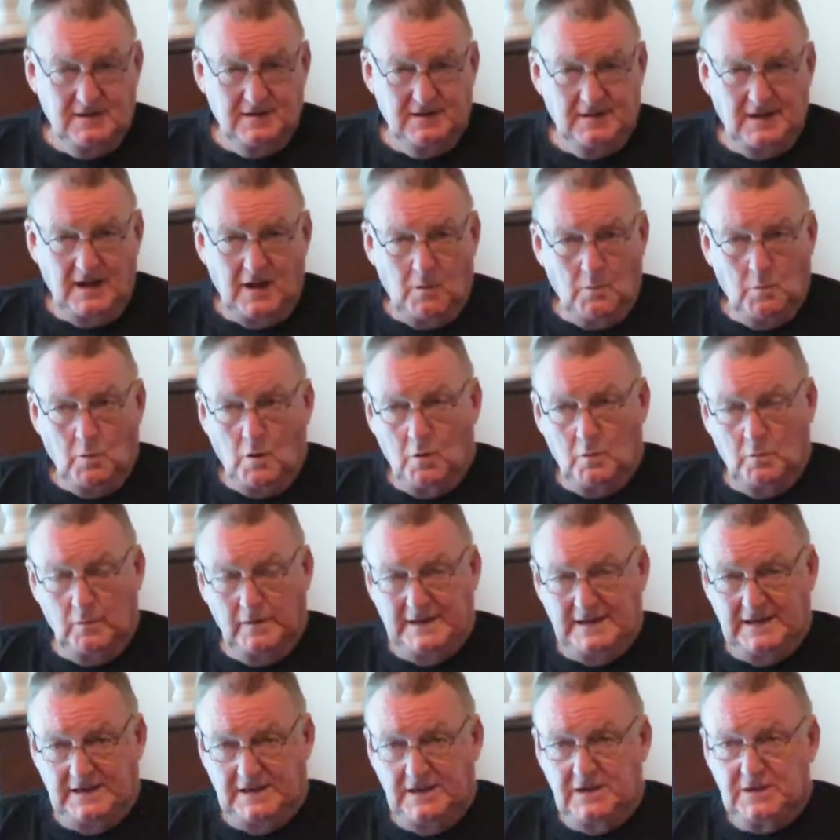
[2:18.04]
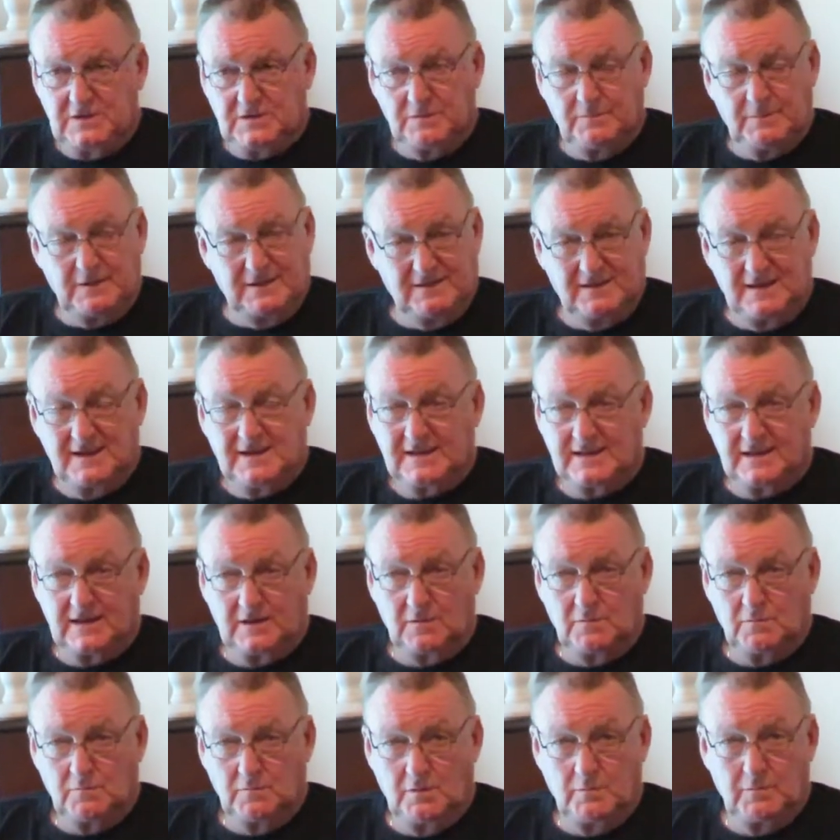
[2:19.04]
Now, what we need to be
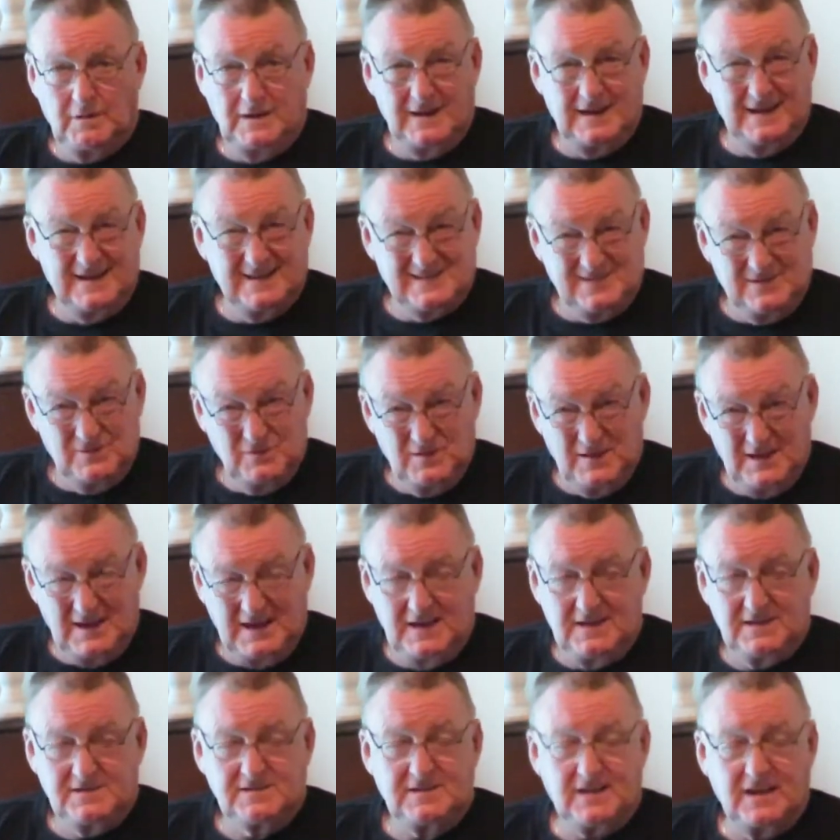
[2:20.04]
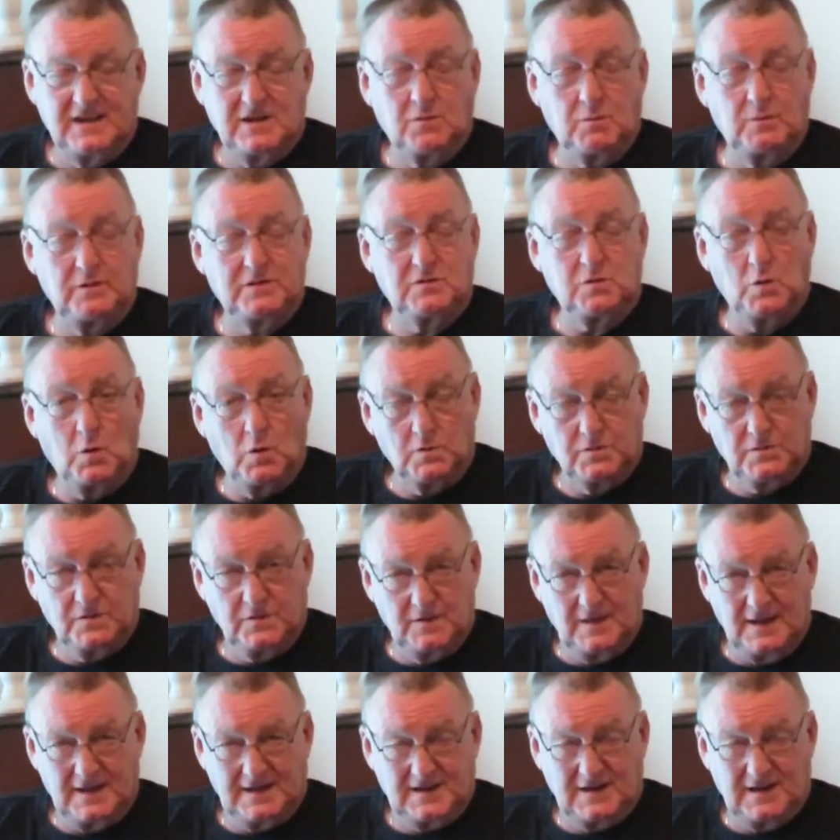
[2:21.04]
thinking when we do the intake, we talk
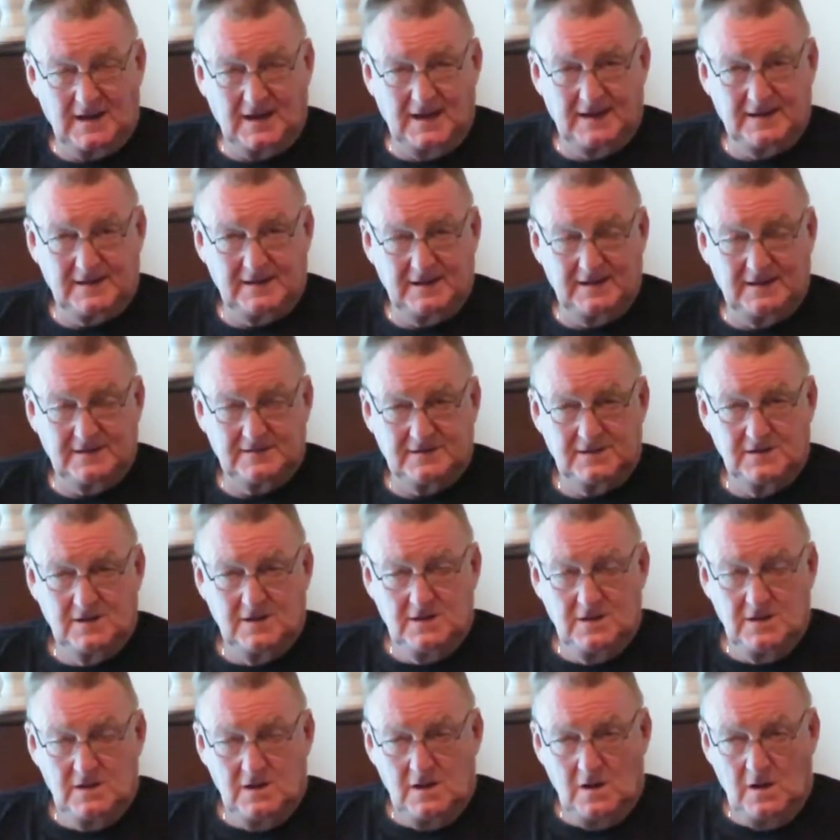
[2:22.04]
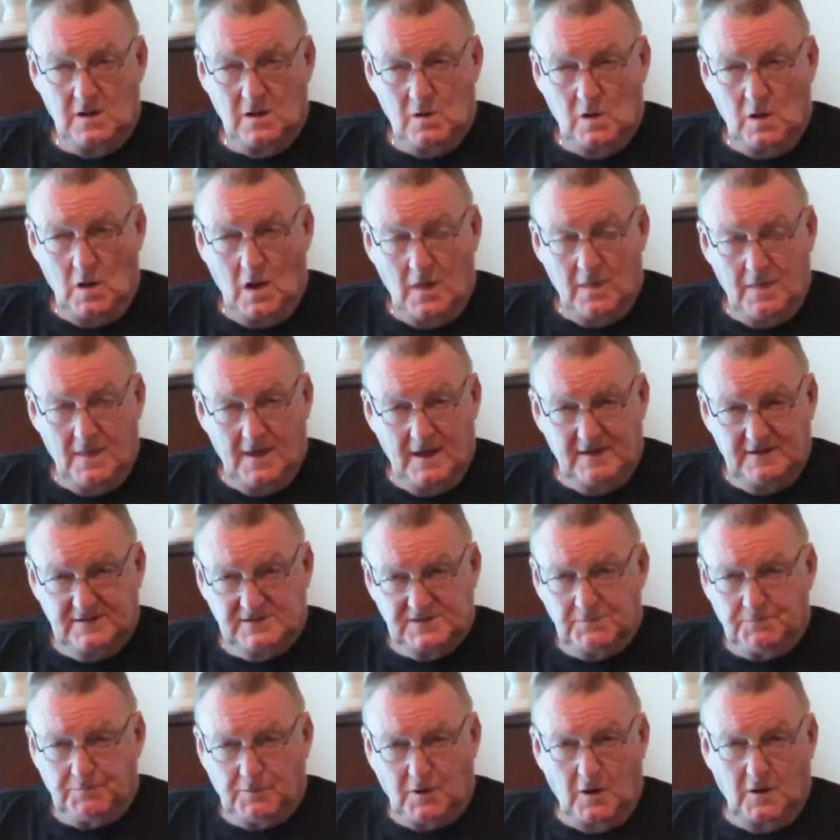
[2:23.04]
to that client, is there
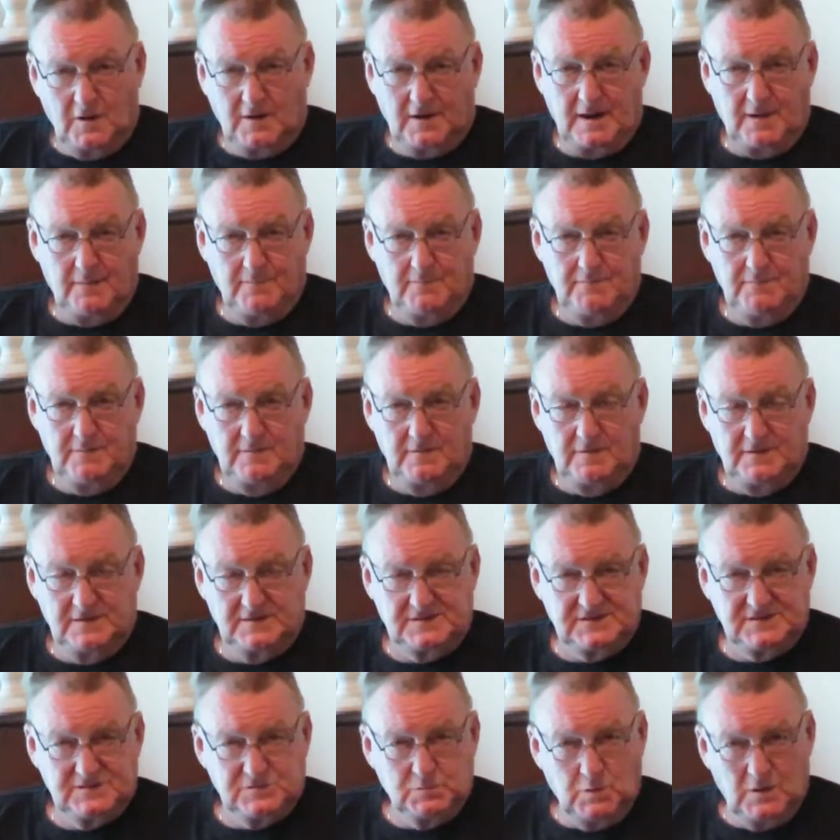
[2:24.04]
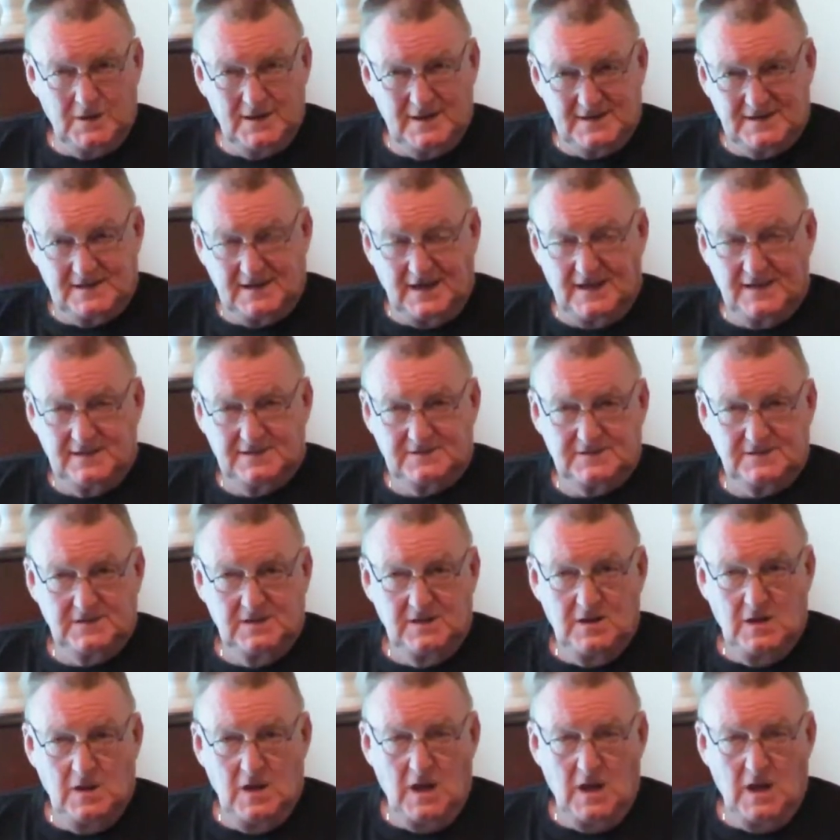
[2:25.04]
is a program, this is what it does.